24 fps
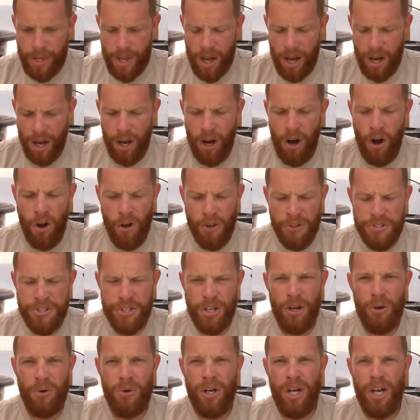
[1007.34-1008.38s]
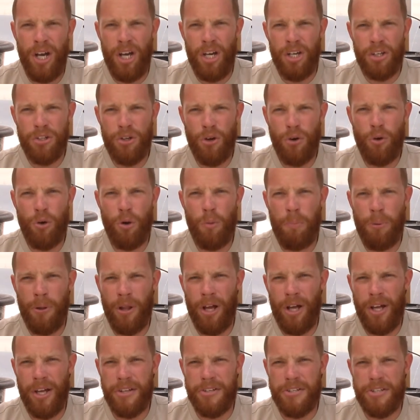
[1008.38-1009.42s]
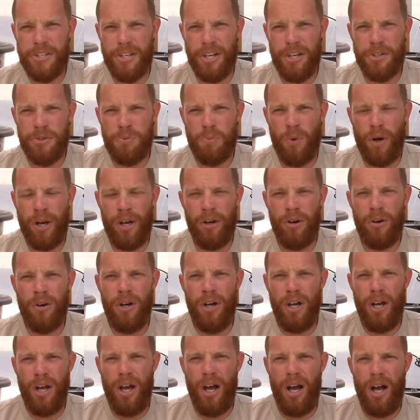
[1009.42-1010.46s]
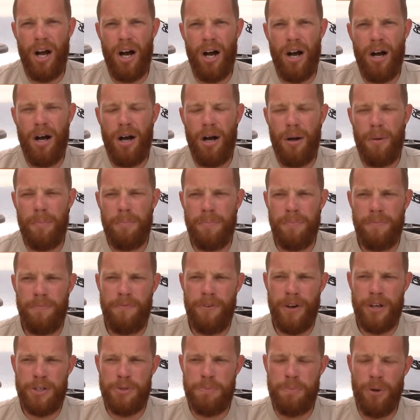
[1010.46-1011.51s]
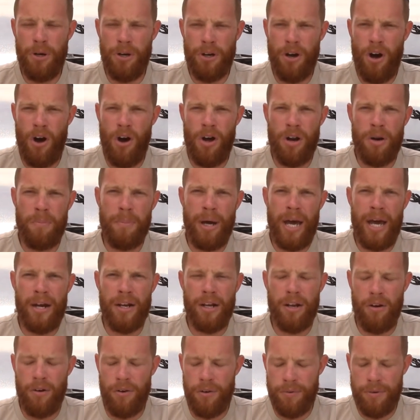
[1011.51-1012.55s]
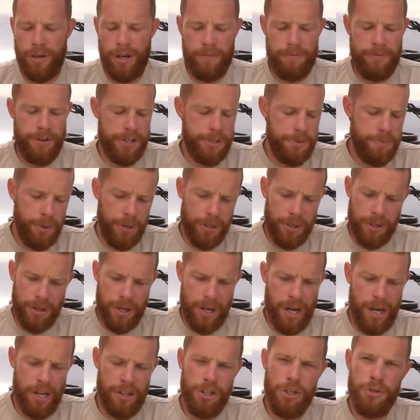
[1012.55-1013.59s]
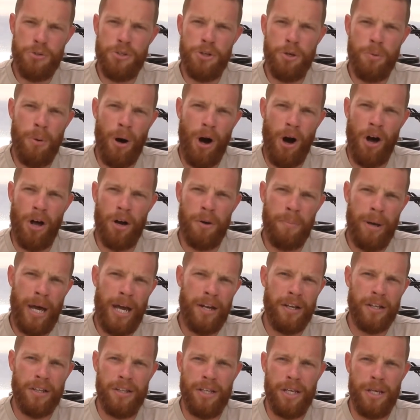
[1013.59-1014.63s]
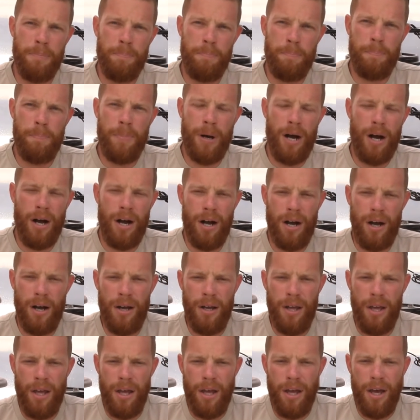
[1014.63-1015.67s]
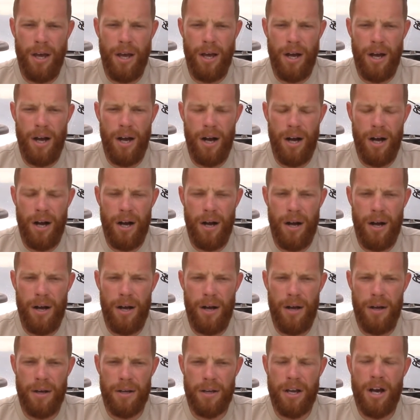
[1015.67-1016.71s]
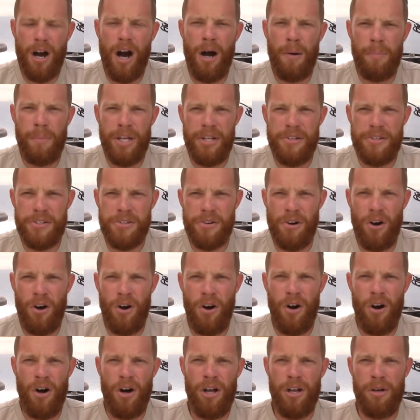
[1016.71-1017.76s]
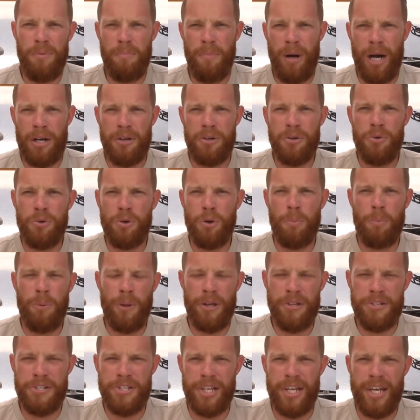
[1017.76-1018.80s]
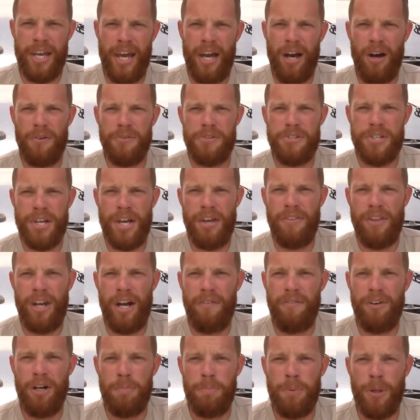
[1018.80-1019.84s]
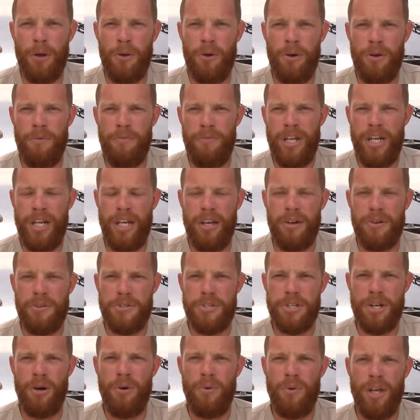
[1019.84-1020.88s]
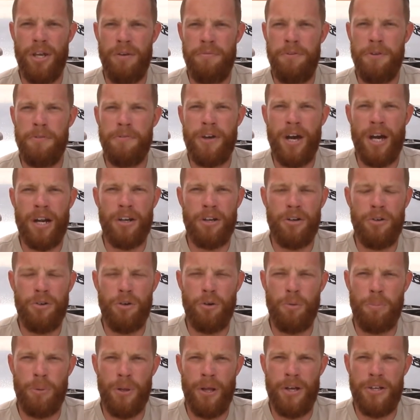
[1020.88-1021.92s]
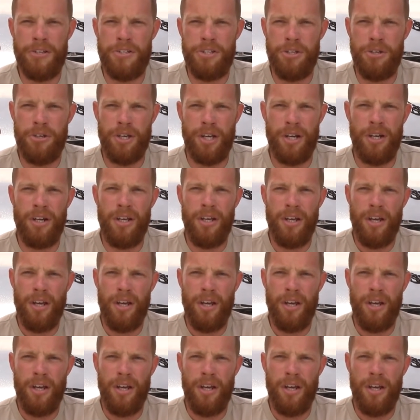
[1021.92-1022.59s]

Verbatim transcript: uh, also Google Plus as well. Um, Facebook automatic or not Facebook, uh, YouTube automatically uh, uh, comments on my Google Plus account saying that I've uploaded a video. So if you've got a Google Plus, you can